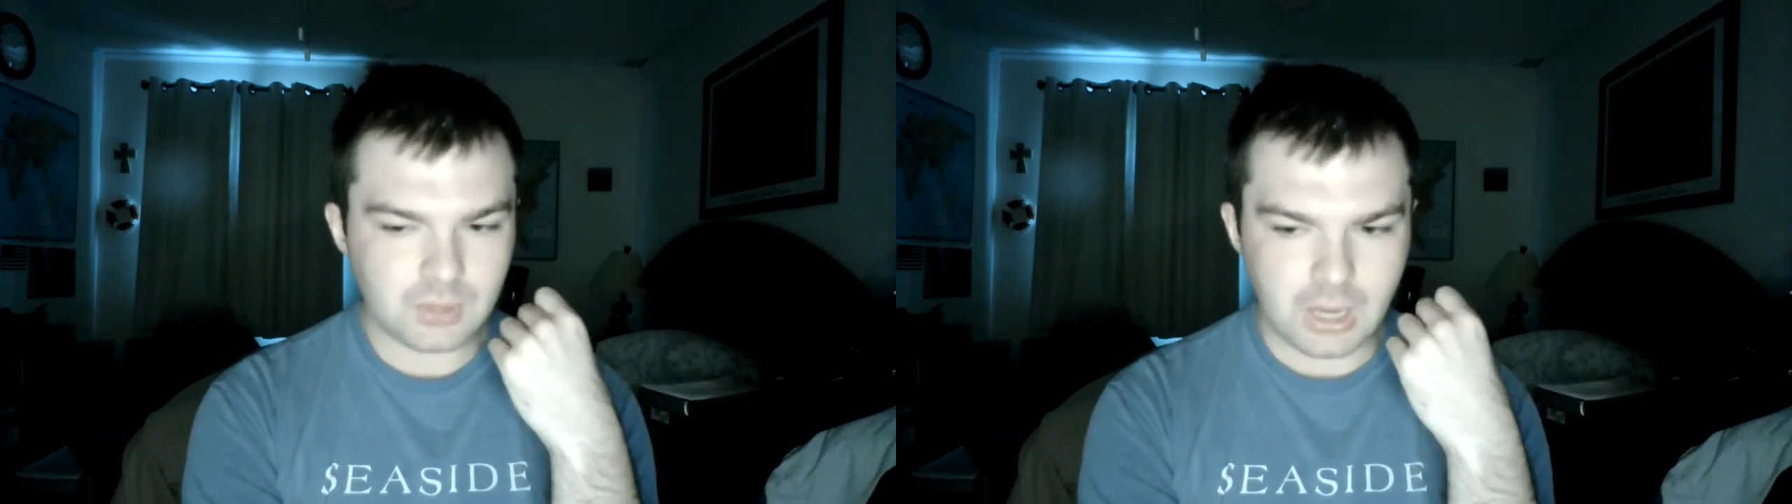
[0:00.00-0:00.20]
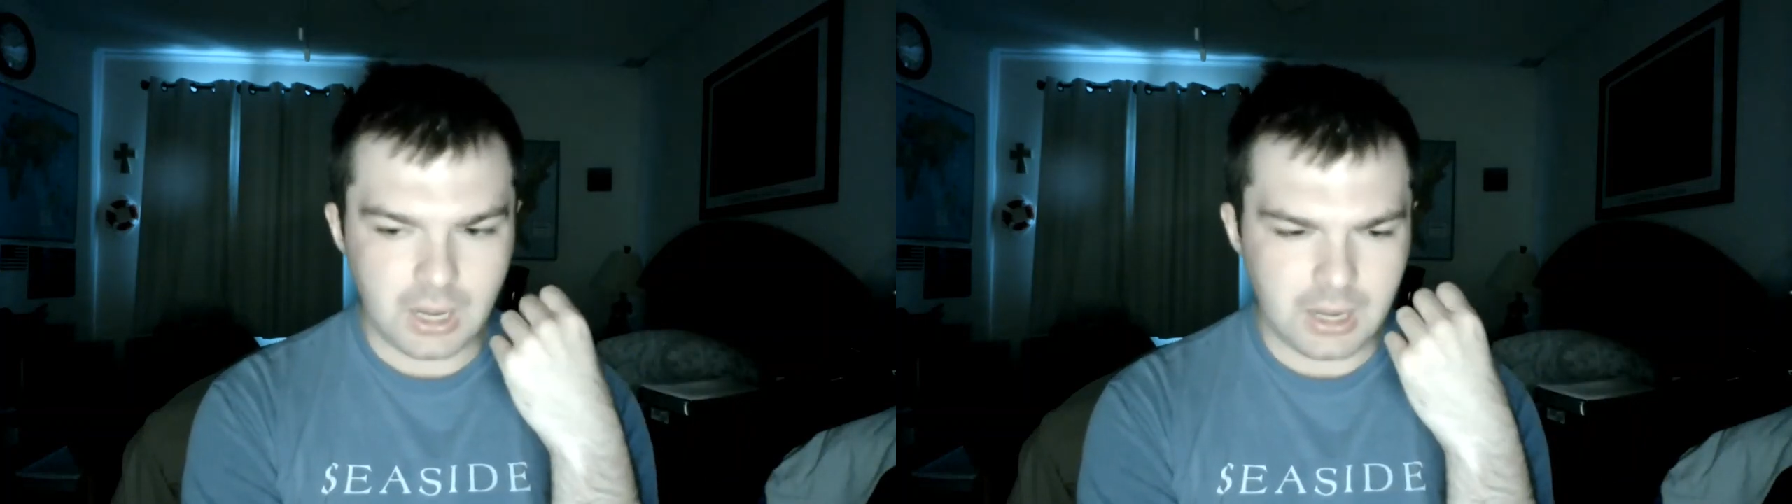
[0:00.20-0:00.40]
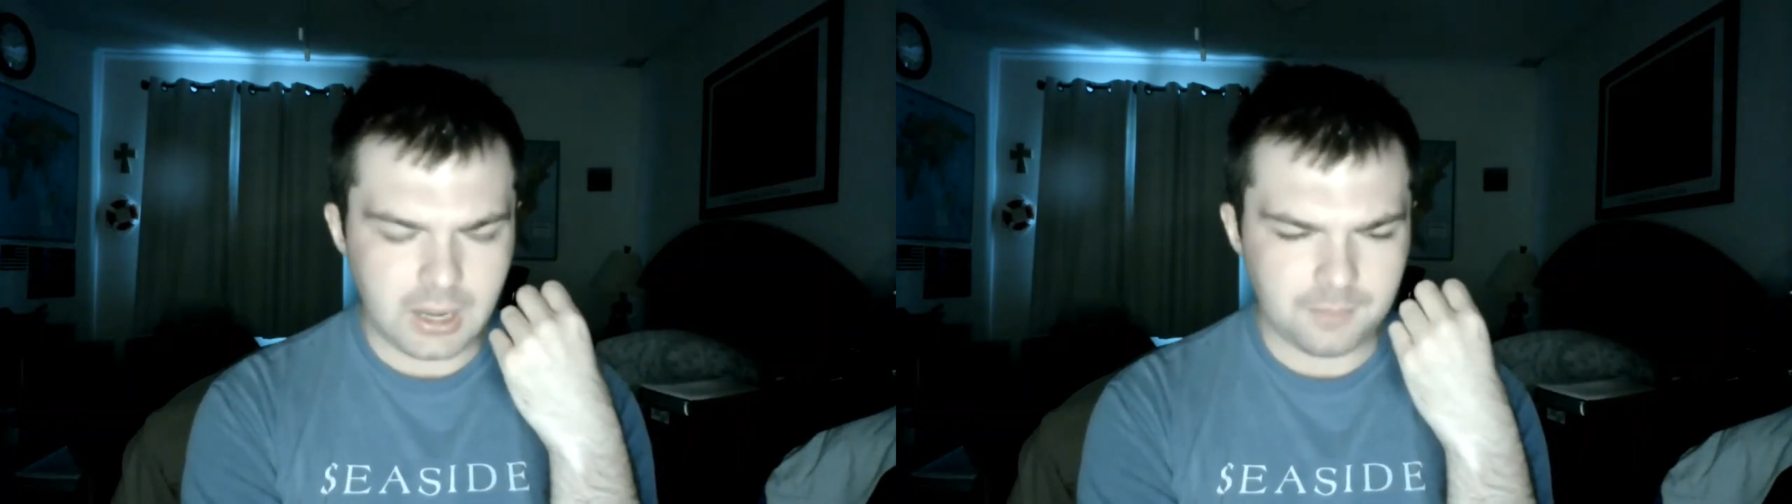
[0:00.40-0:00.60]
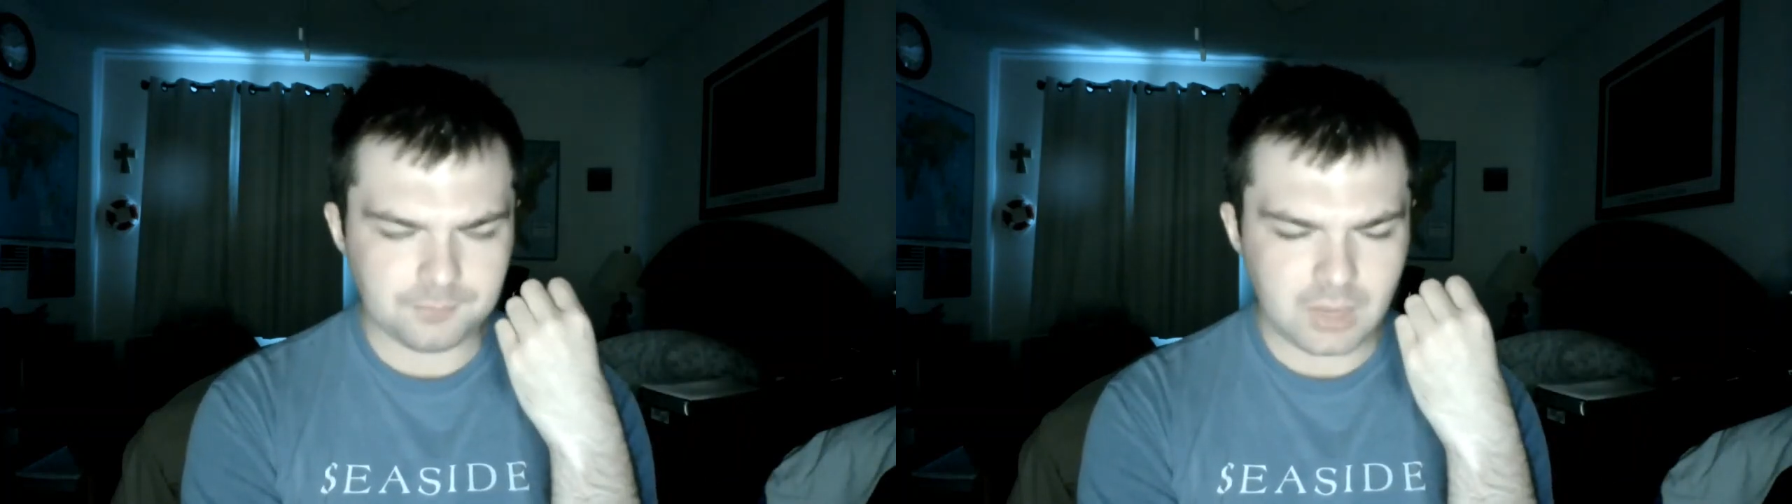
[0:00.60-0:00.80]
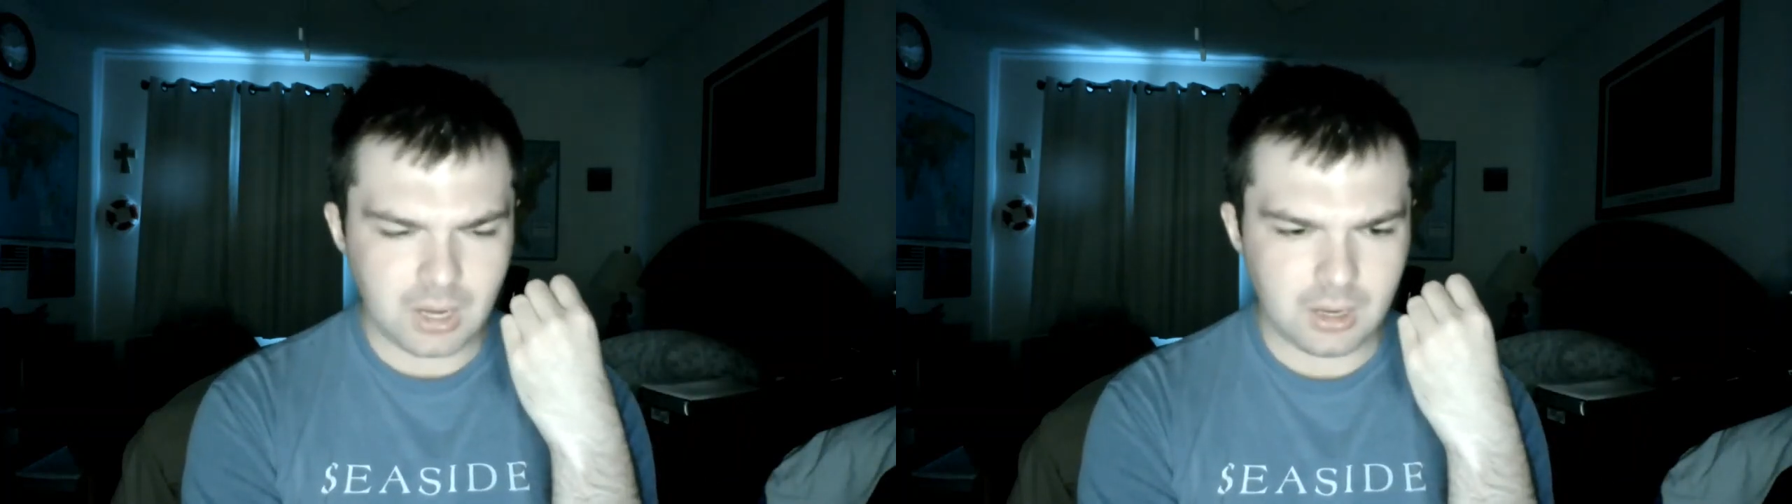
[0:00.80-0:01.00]

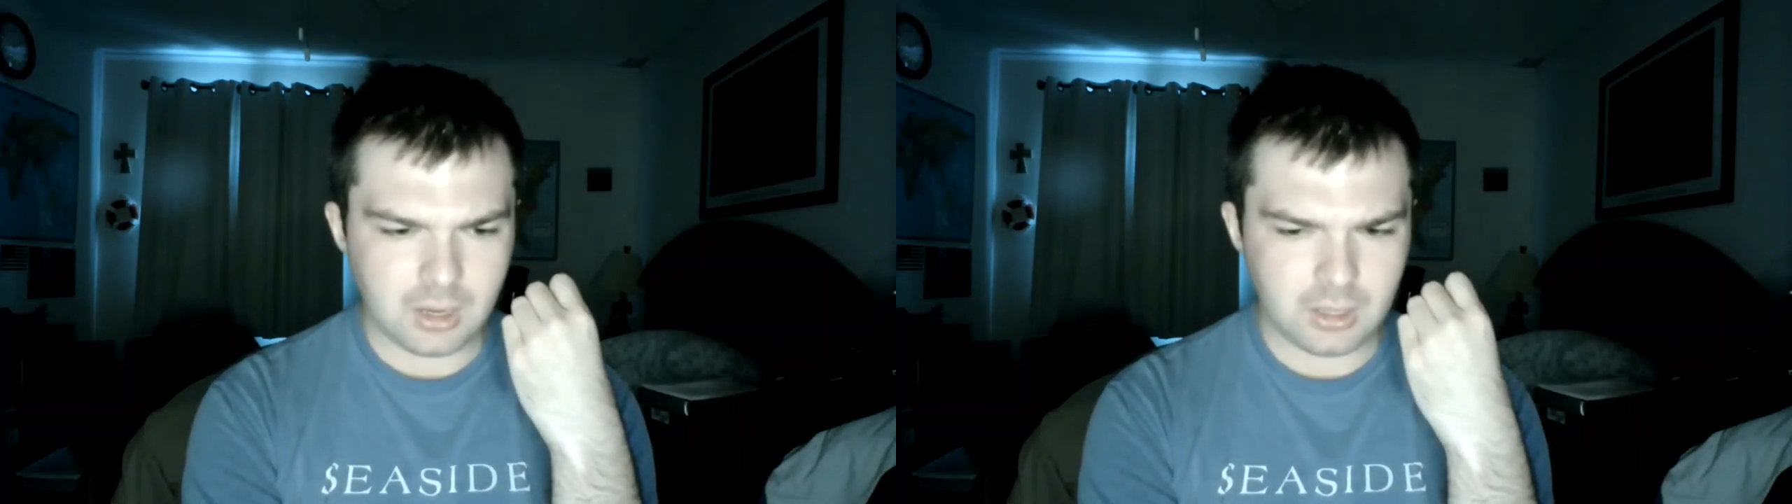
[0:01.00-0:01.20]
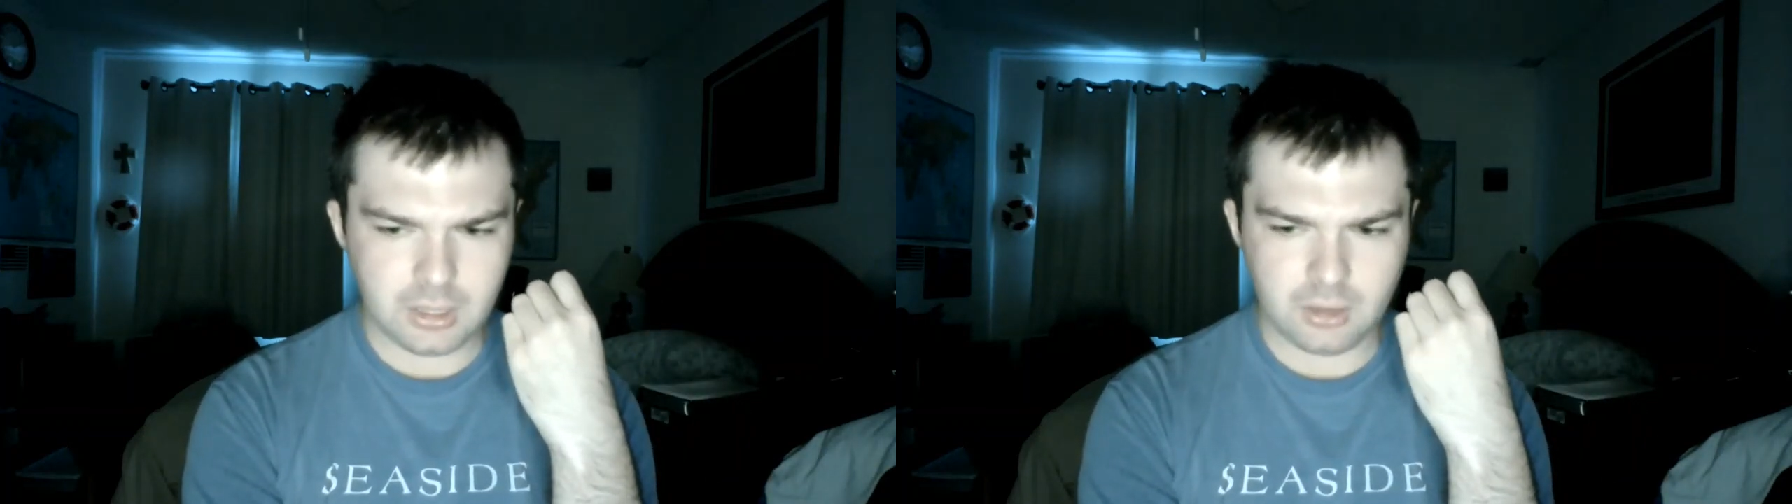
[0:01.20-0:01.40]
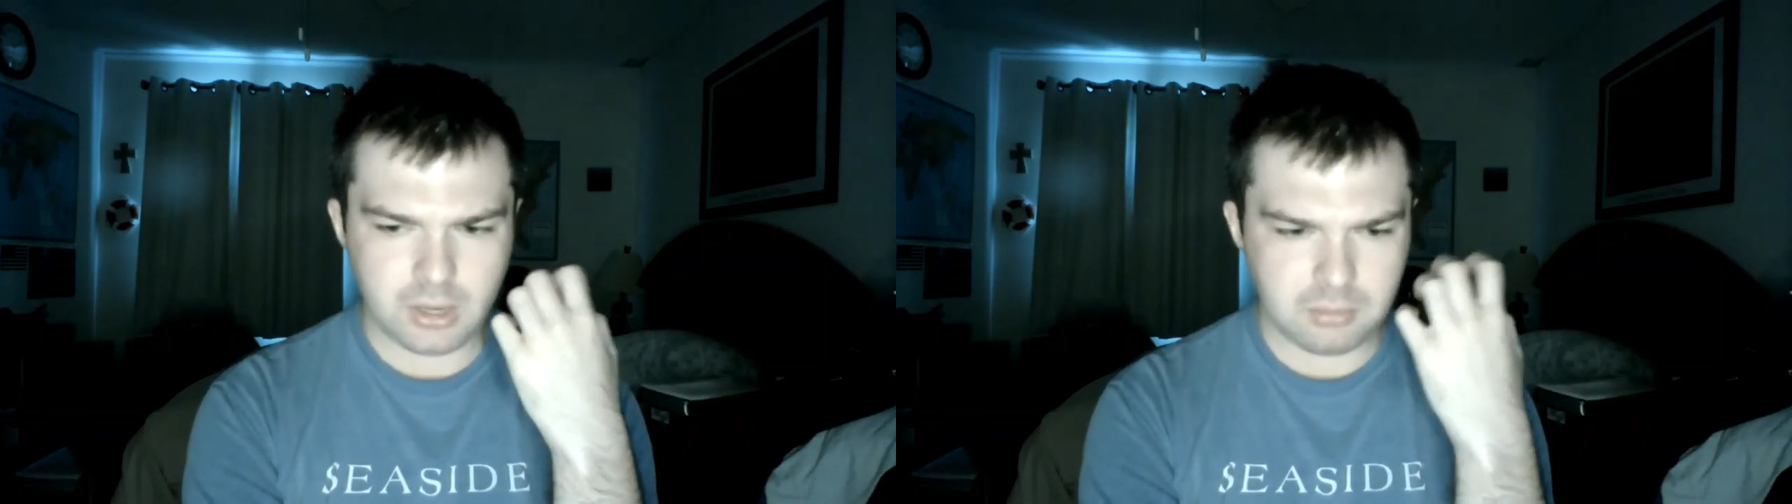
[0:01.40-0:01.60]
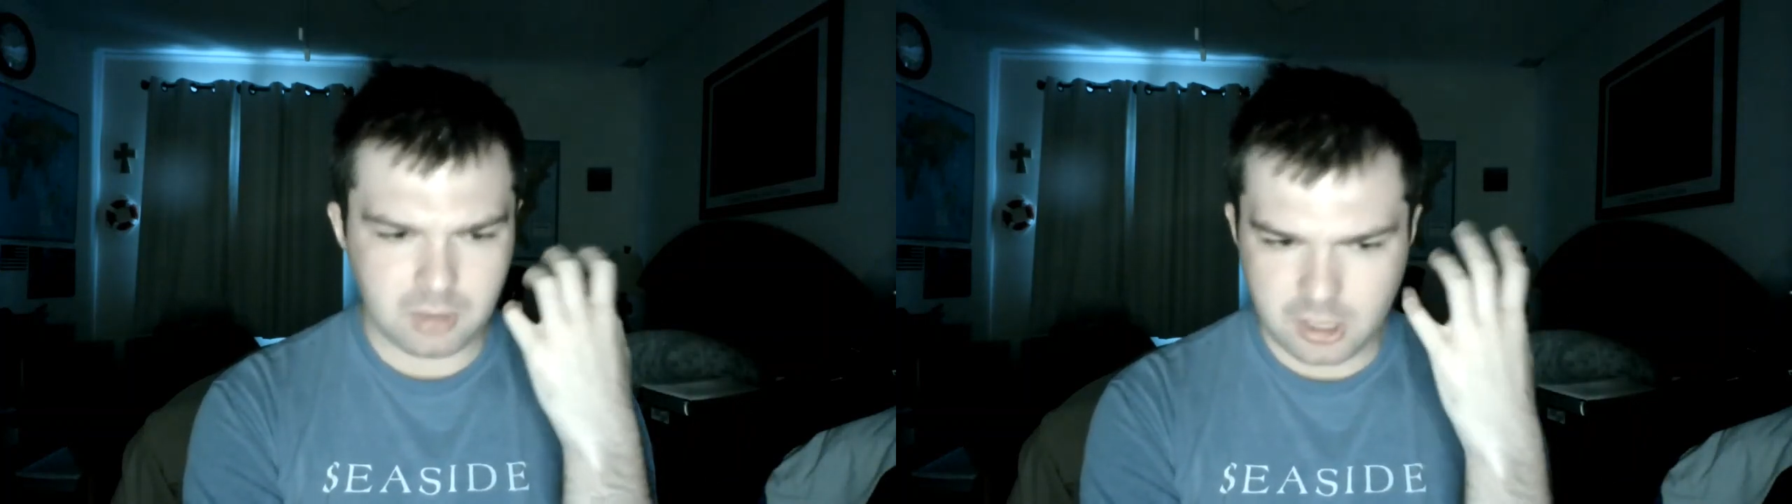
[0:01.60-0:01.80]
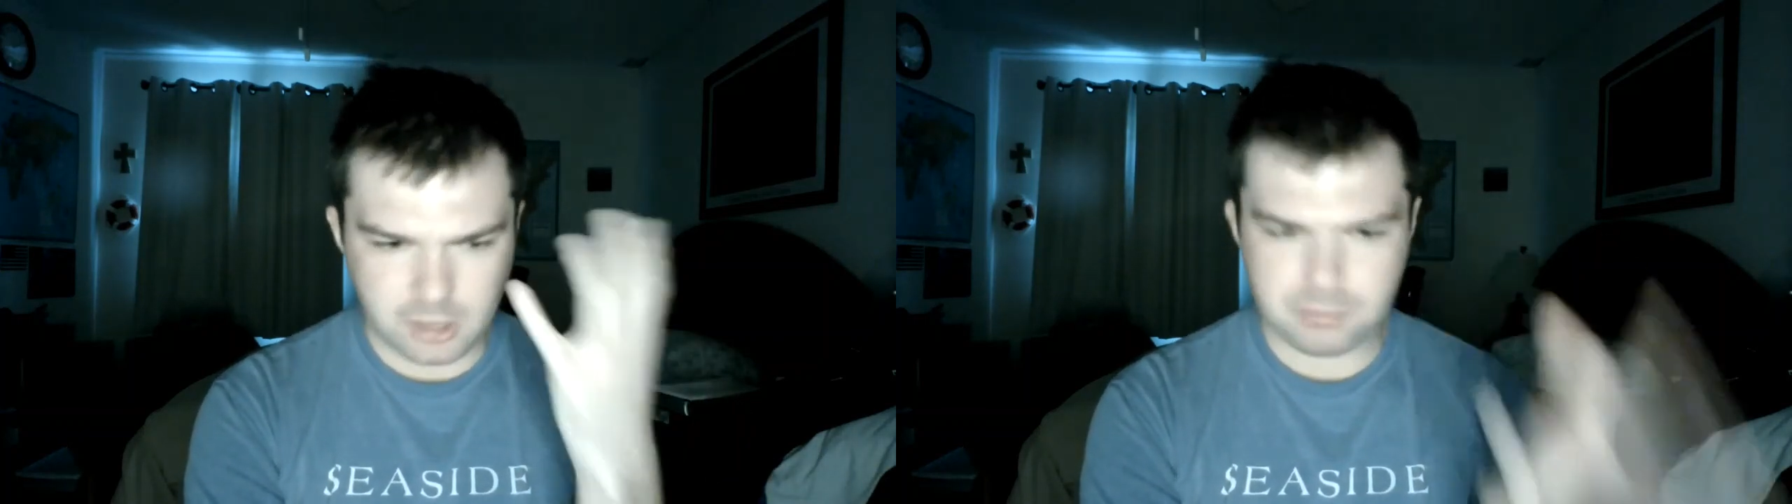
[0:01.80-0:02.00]
He